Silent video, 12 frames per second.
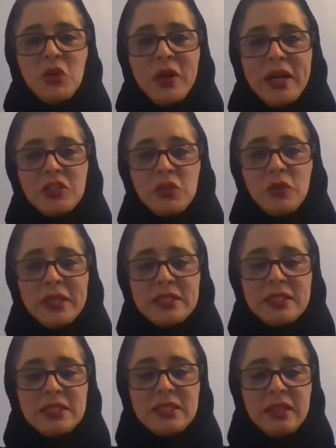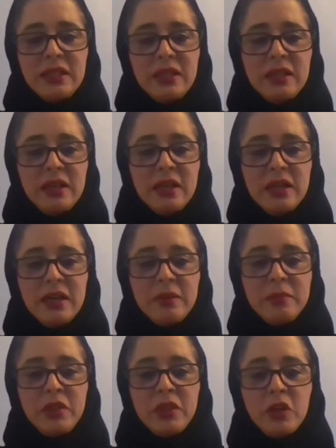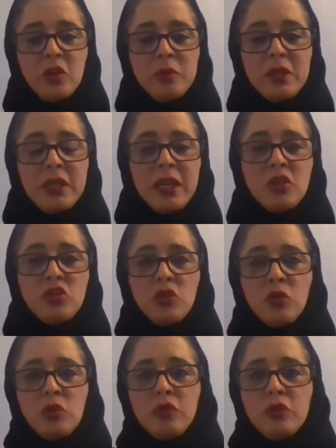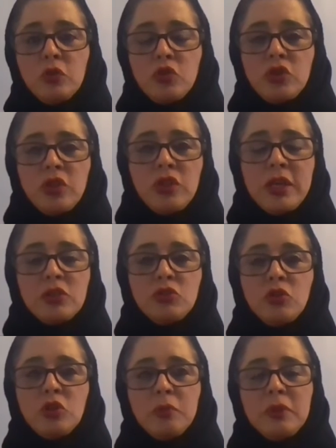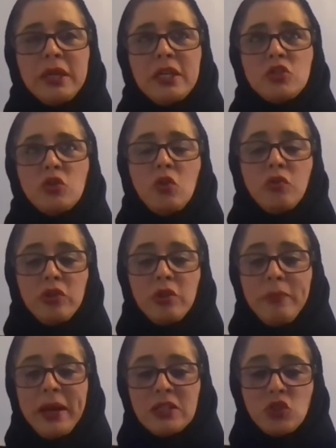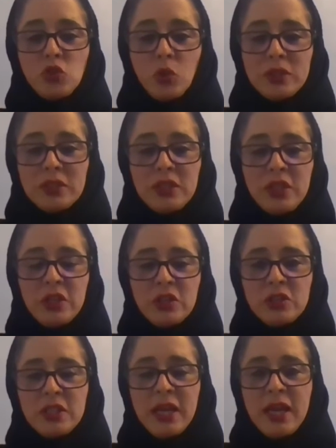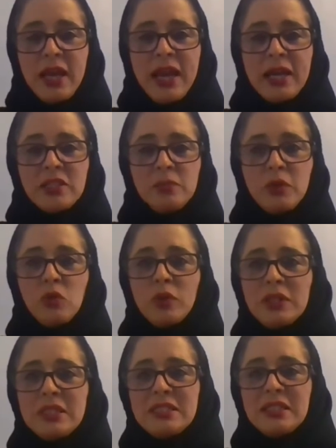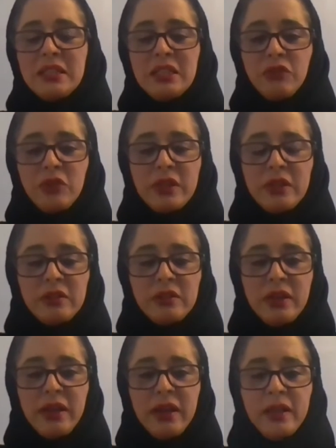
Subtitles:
So as you can see, the communication revolution that took place over the past 20 years has been really significant,